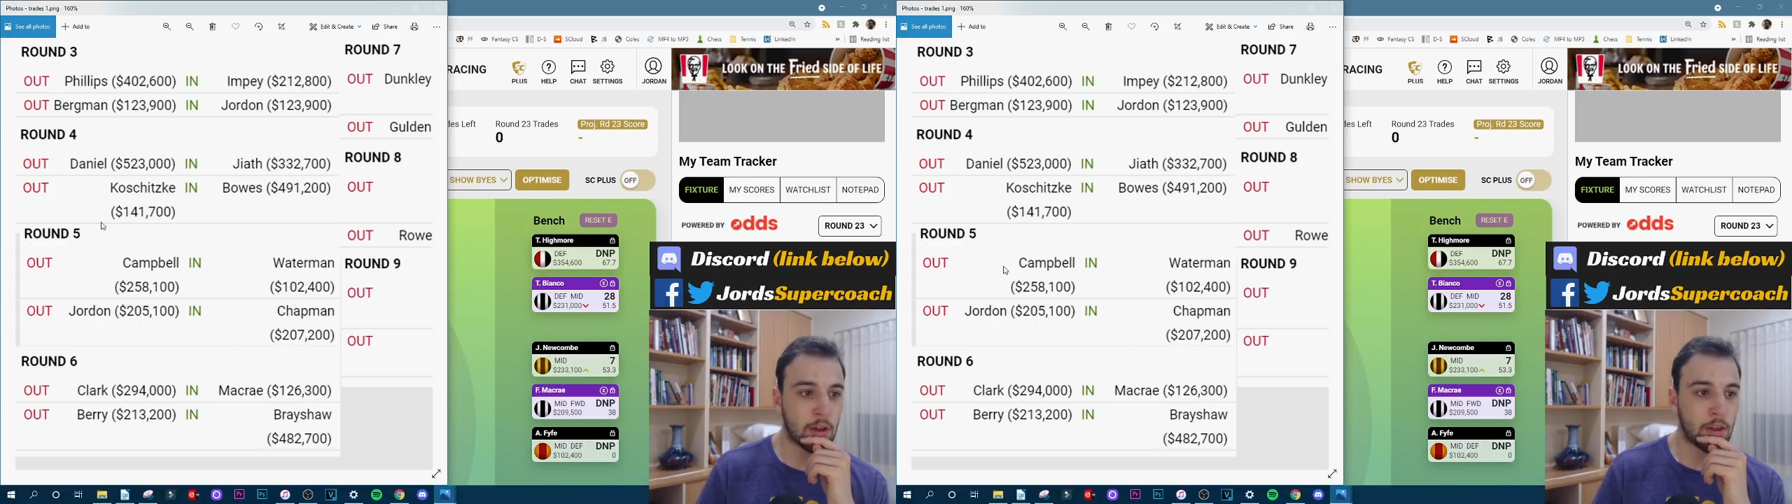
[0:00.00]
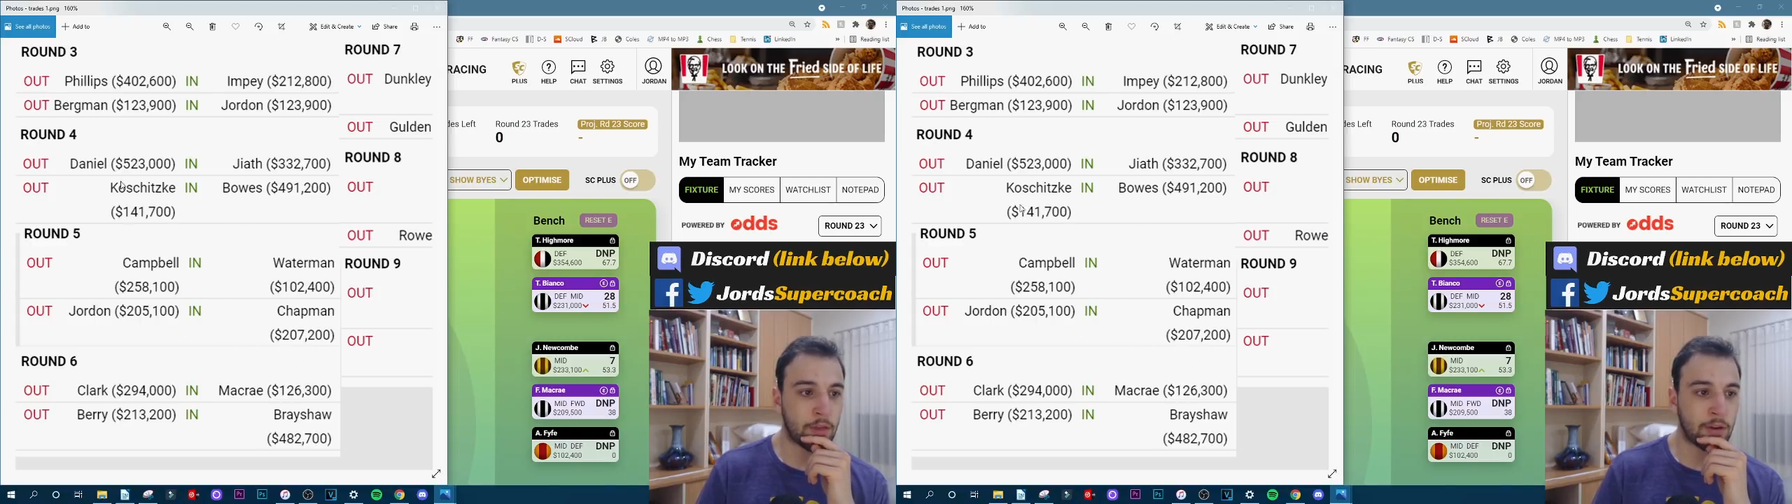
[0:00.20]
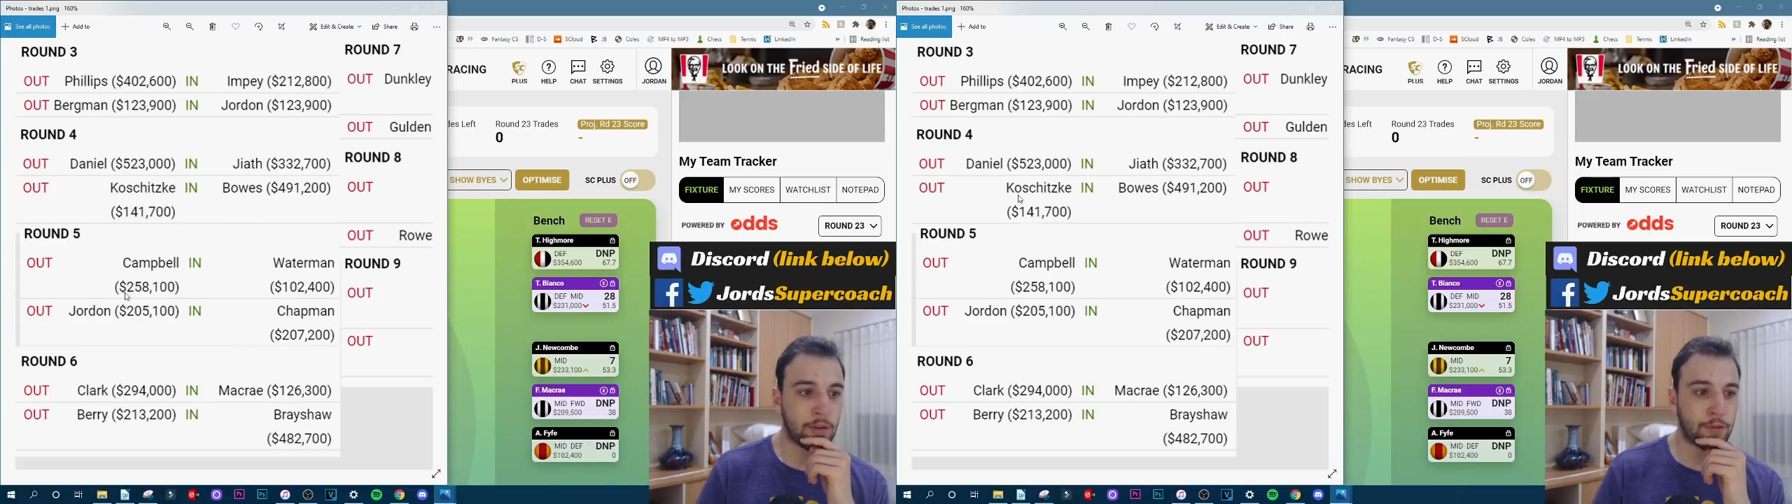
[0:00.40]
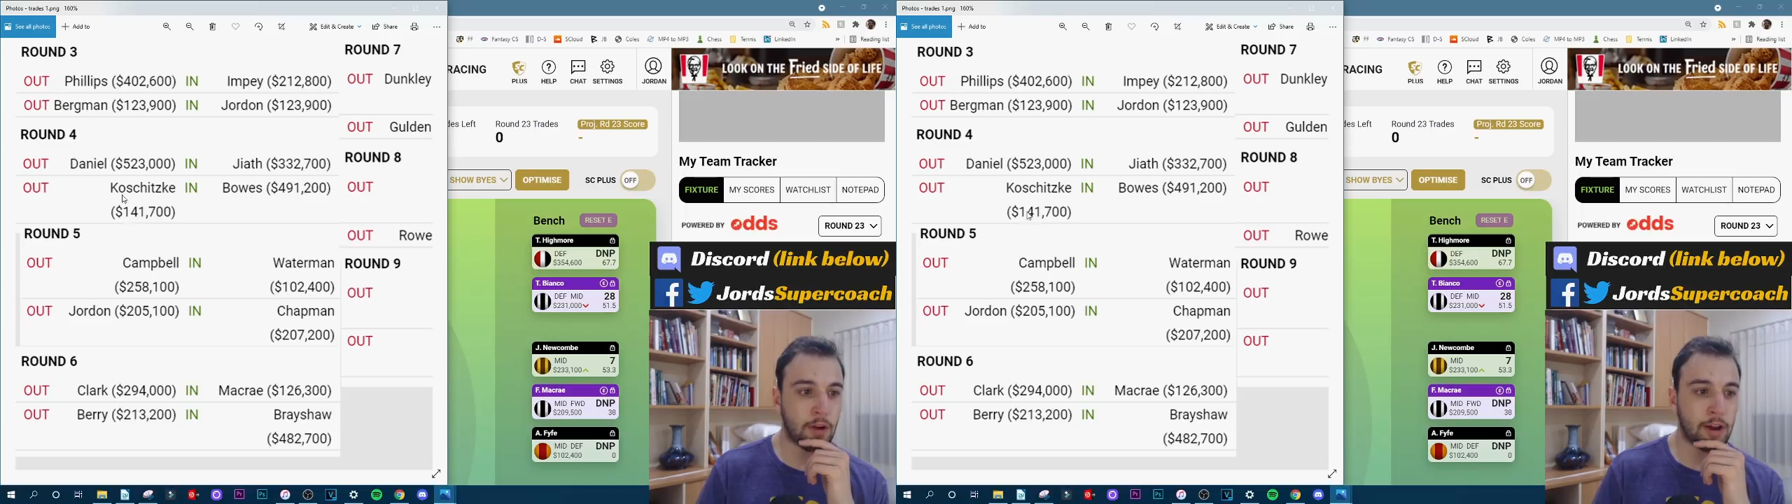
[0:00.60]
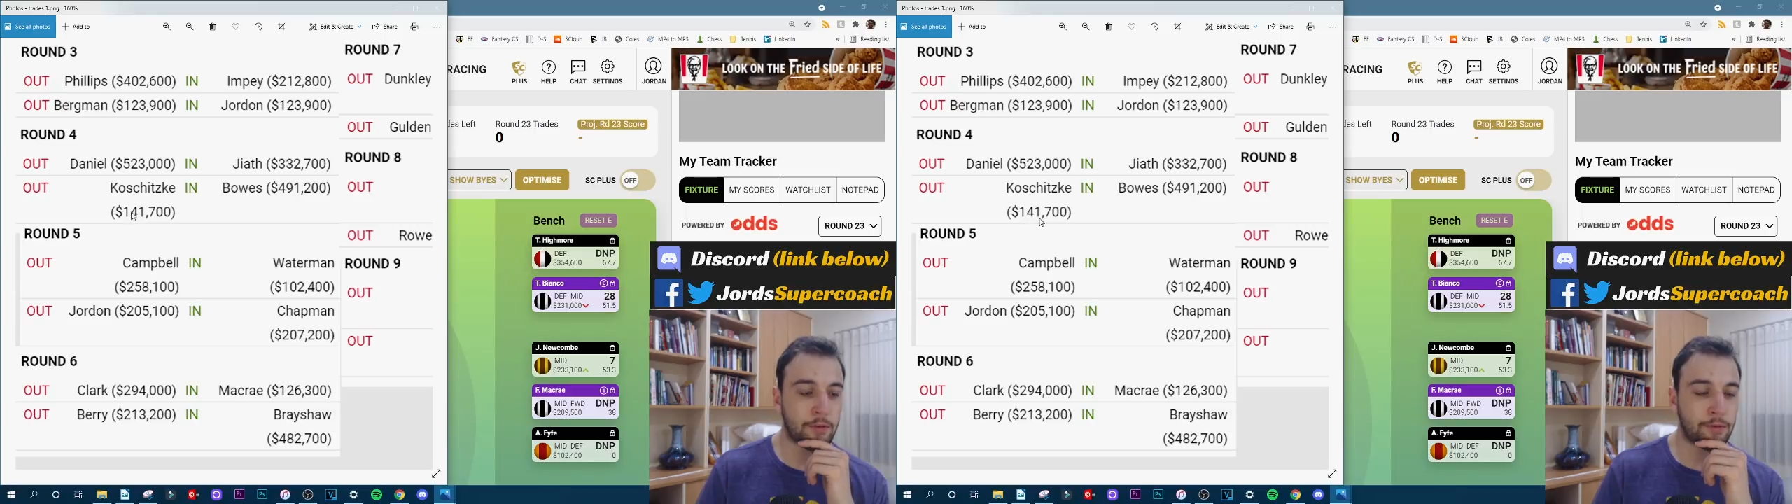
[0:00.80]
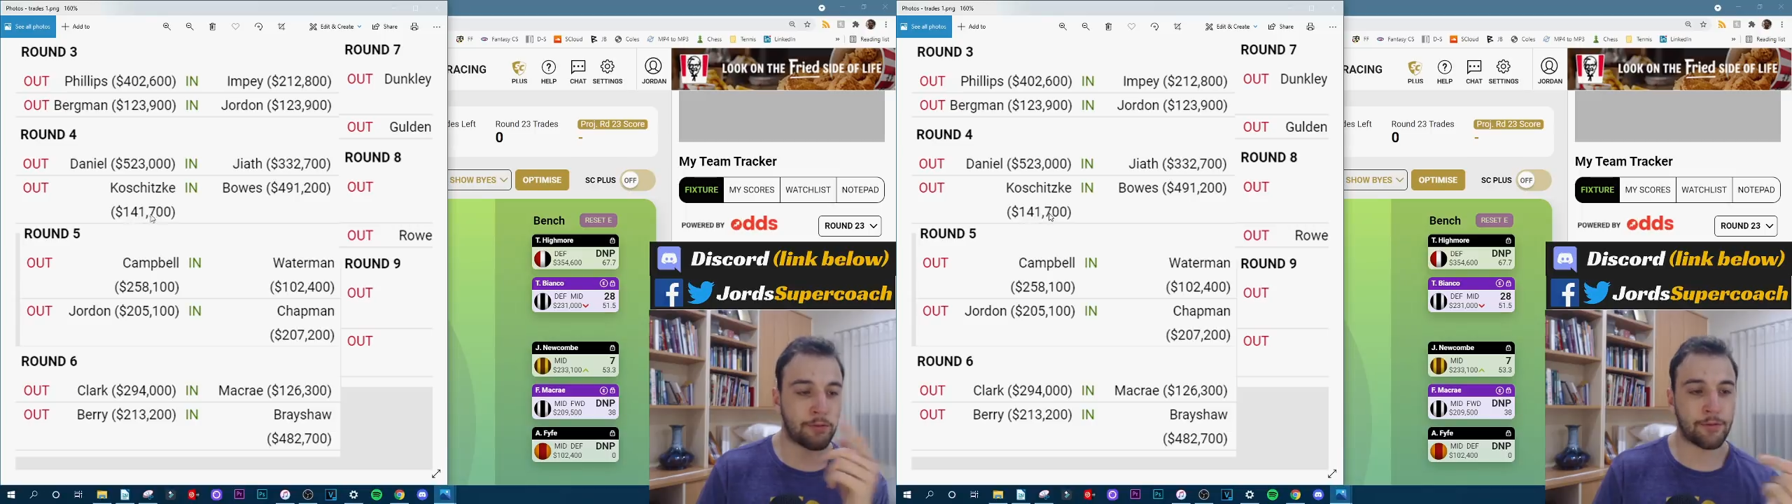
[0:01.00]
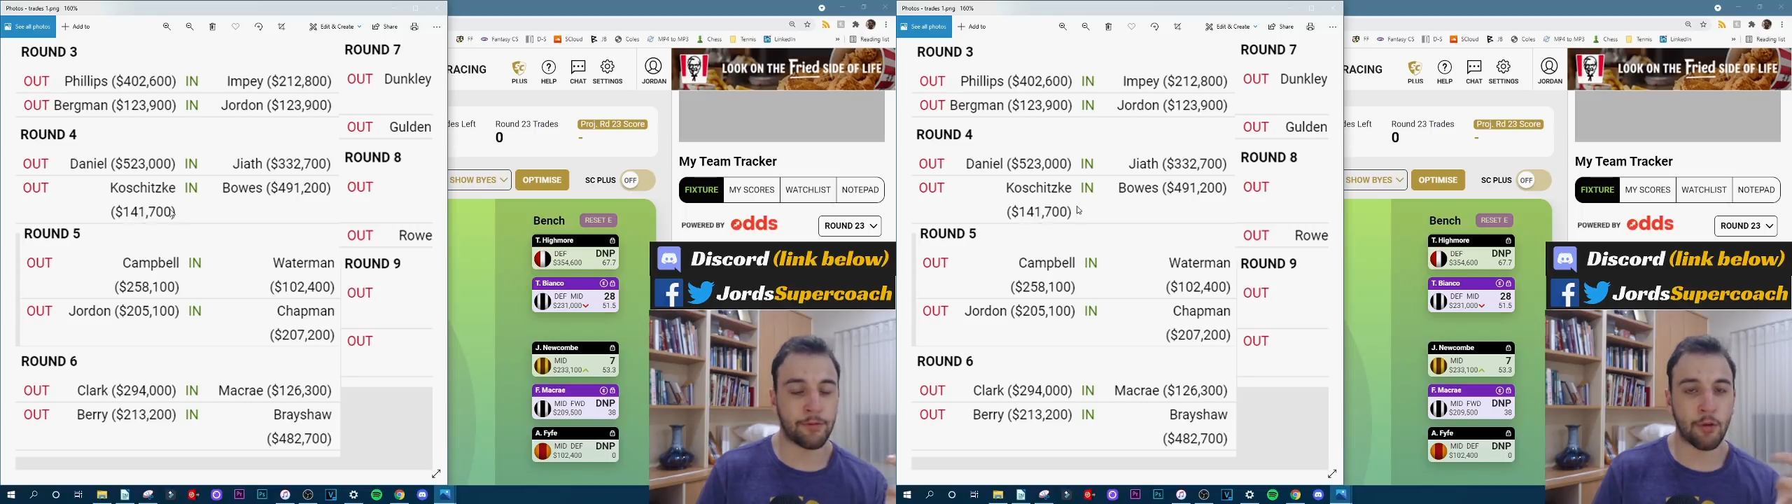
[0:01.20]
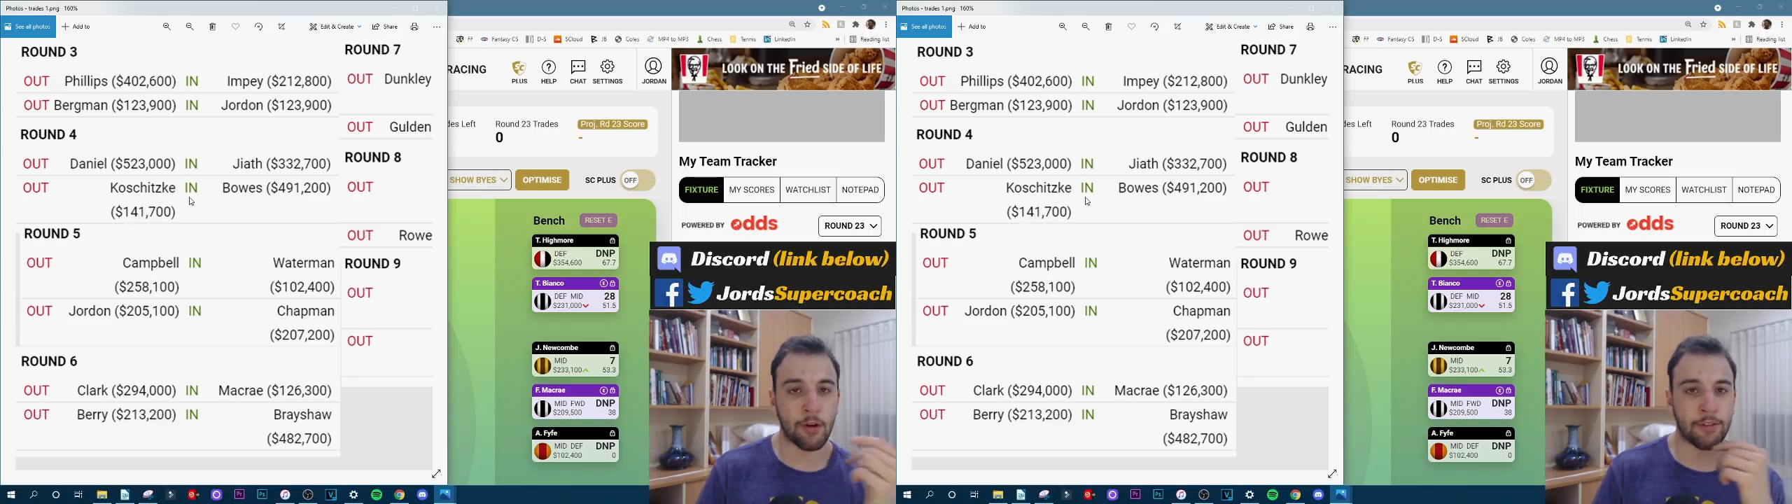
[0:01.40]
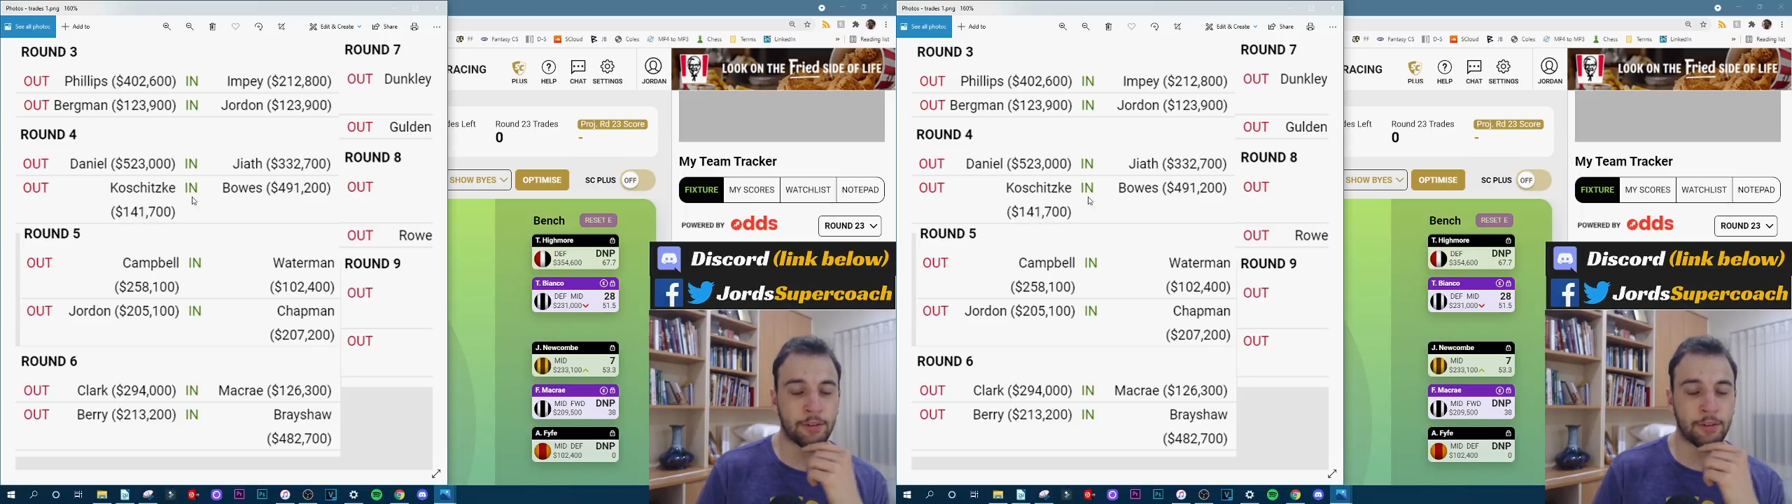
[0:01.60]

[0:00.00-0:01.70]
3 to 5. 4